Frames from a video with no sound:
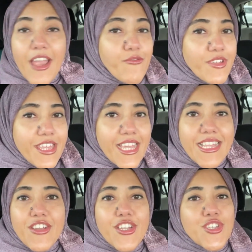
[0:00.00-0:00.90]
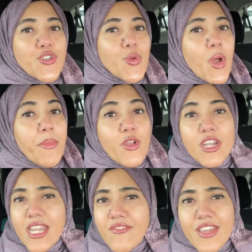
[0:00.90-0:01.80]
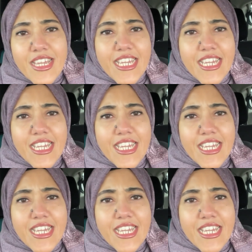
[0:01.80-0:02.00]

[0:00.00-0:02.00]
everything there is to know about living,